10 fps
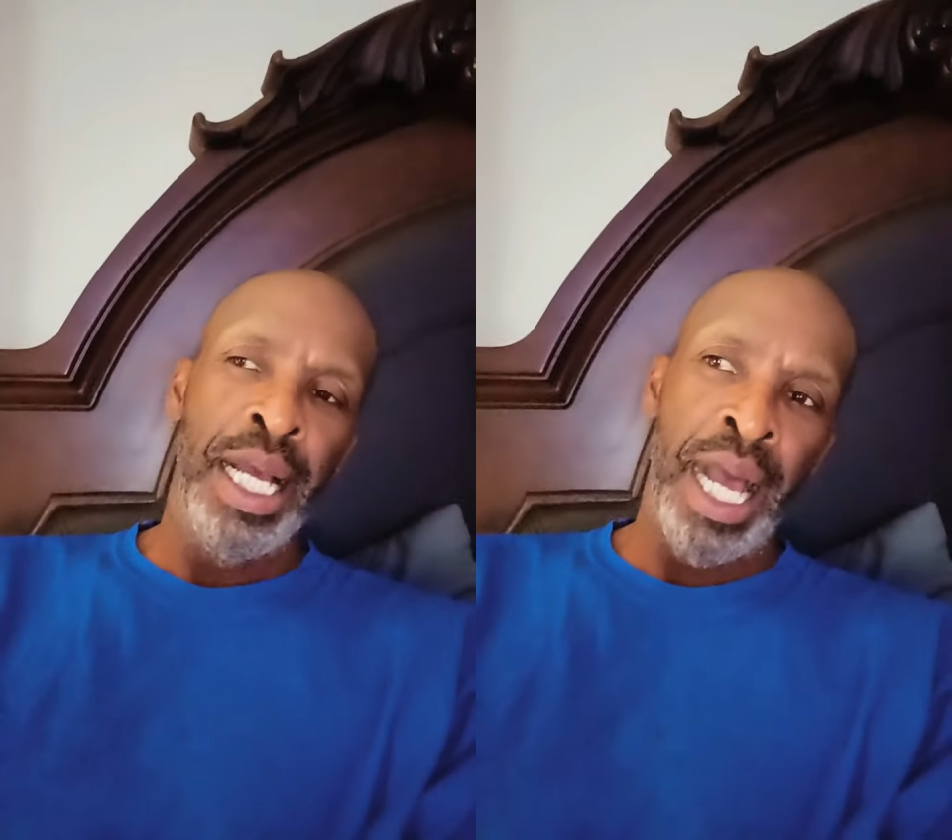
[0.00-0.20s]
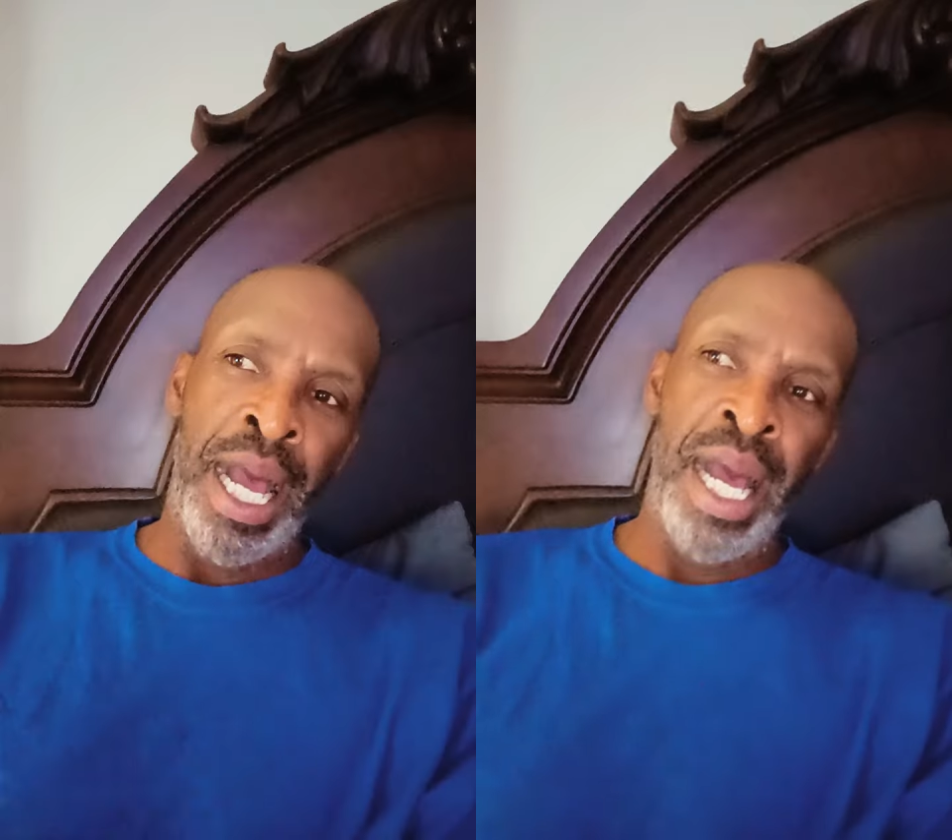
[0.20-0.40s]

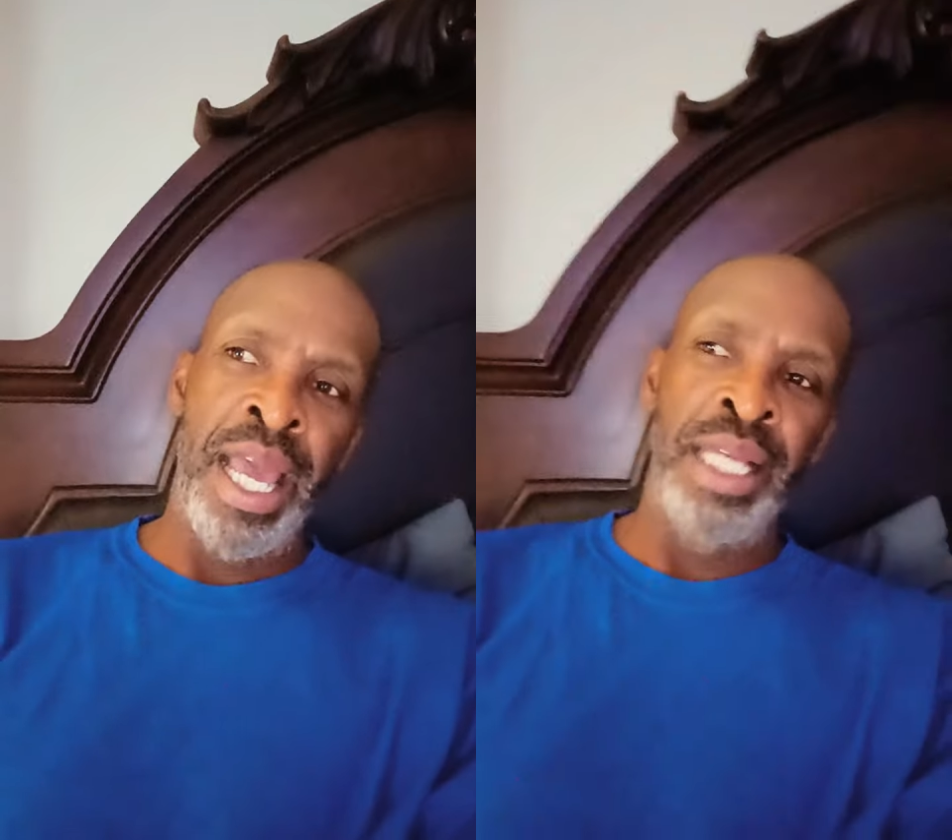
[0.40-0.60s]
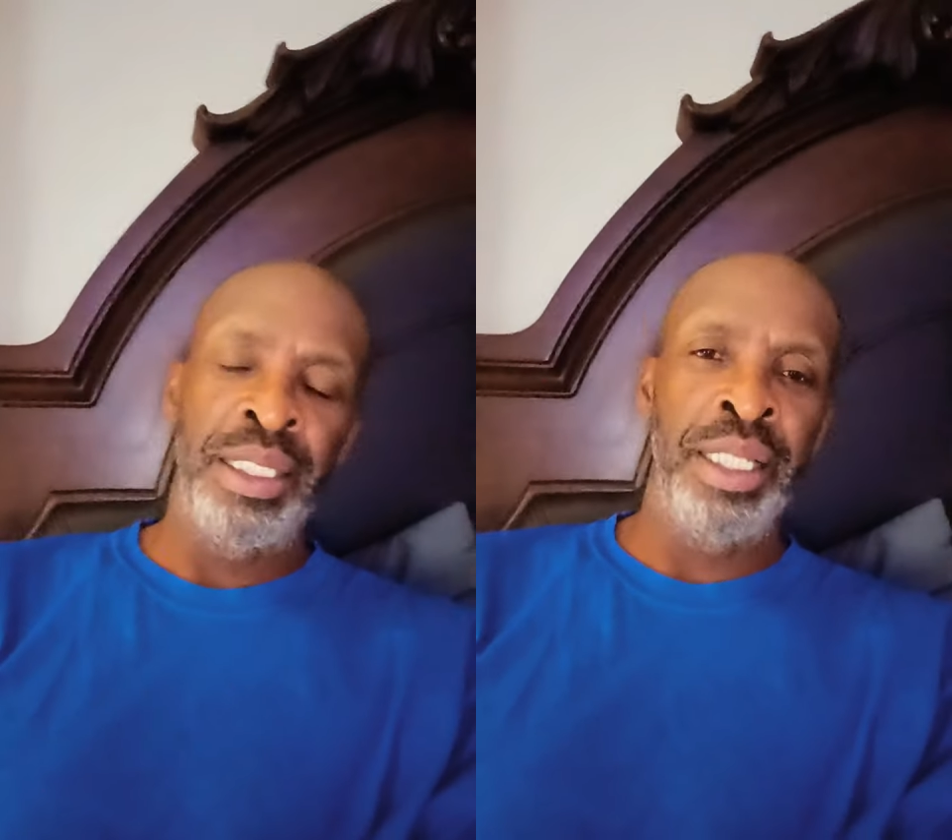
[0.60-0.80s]
I had
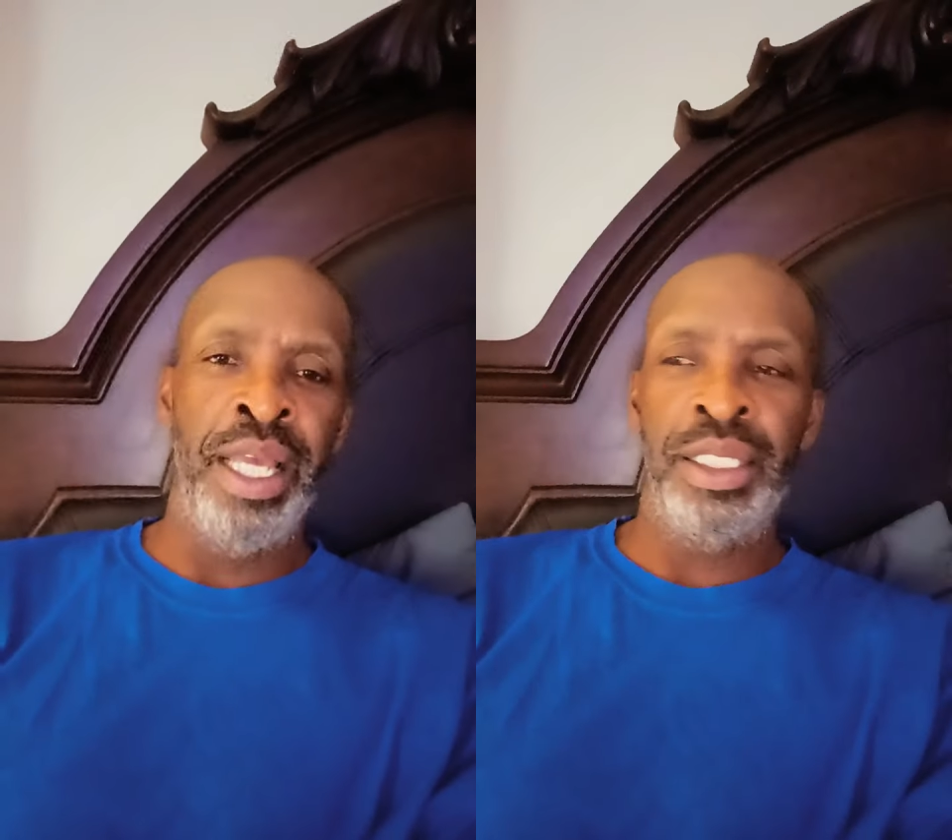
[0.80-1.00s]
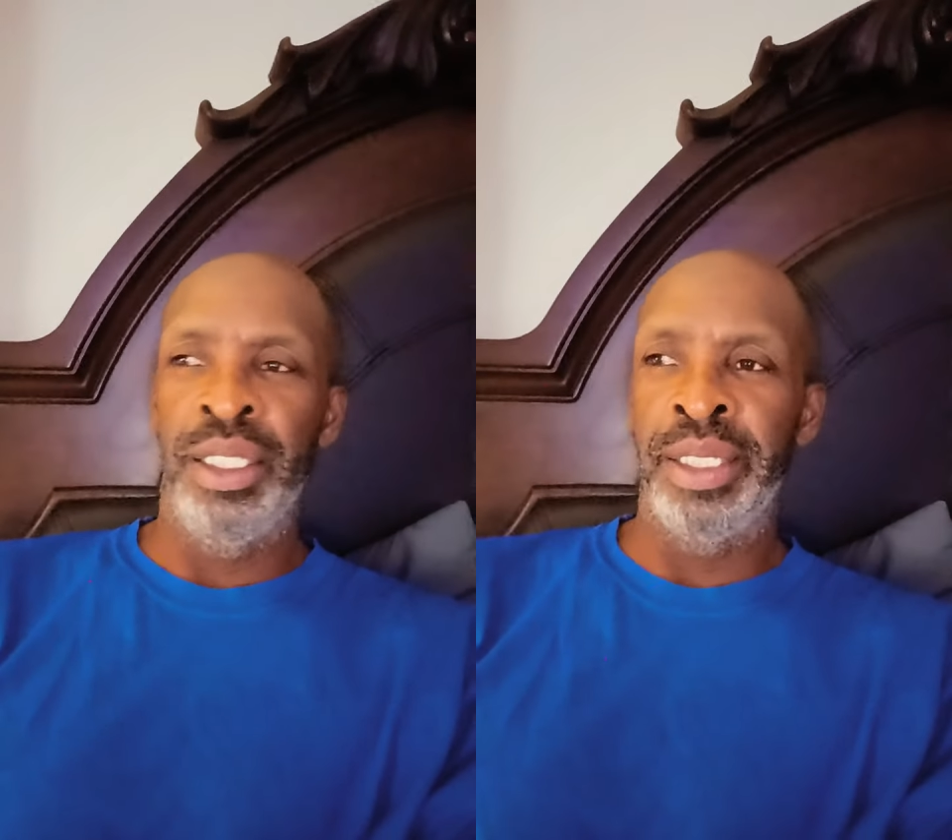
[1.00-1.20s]
sex
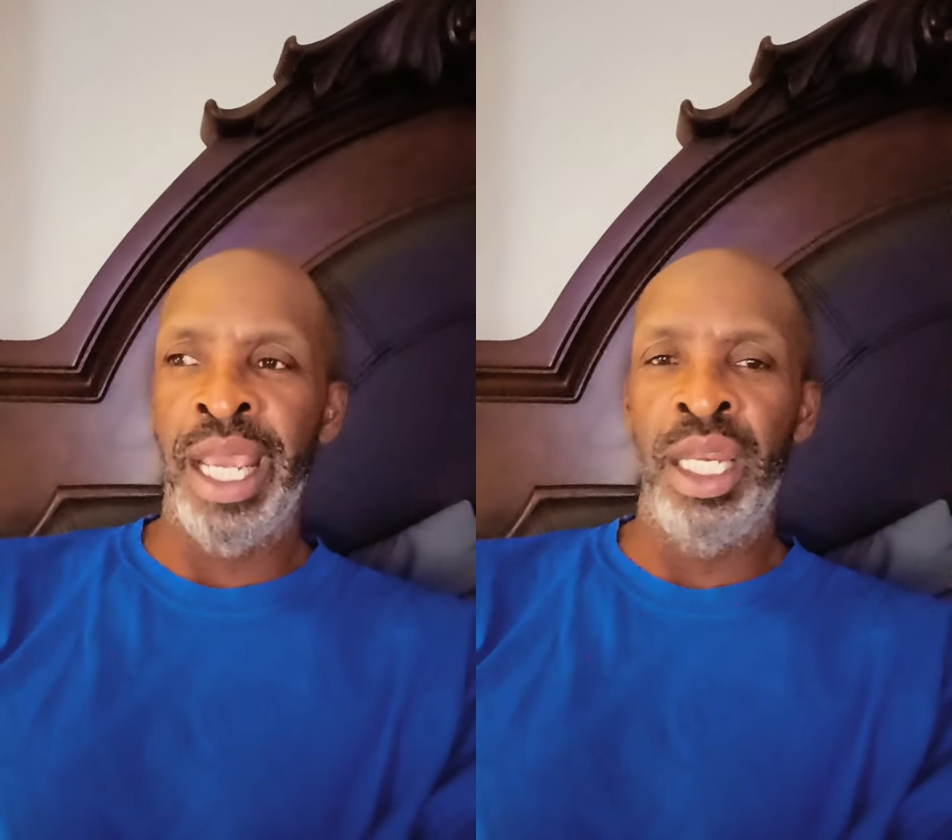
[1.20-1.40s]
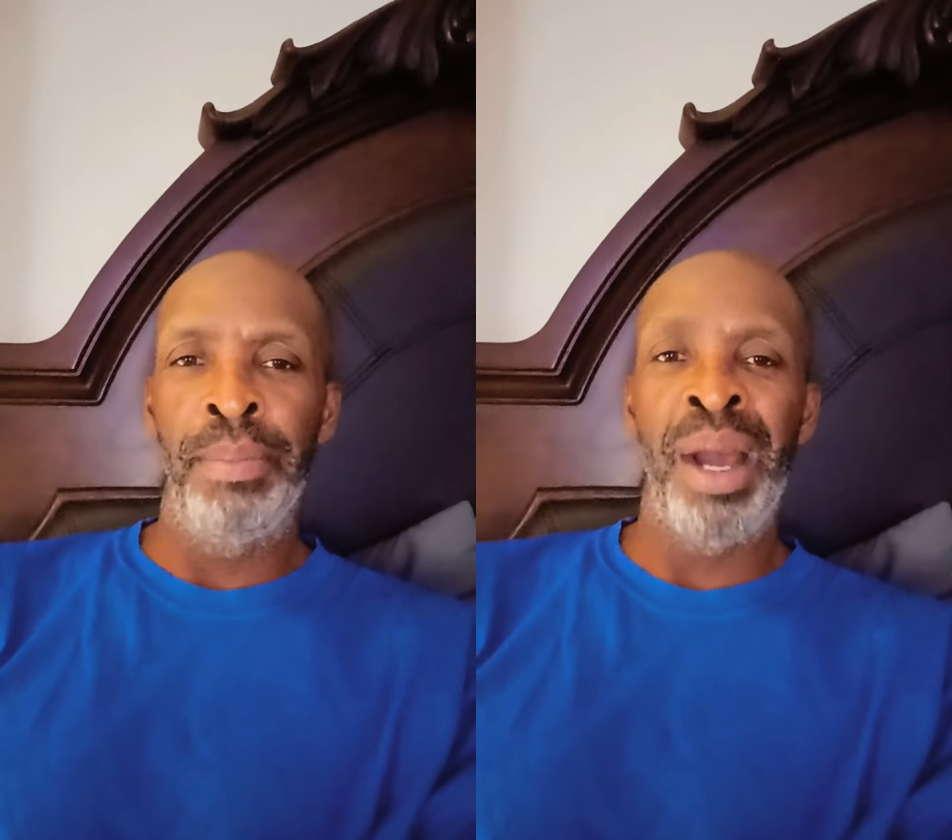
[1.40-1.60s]
and dated my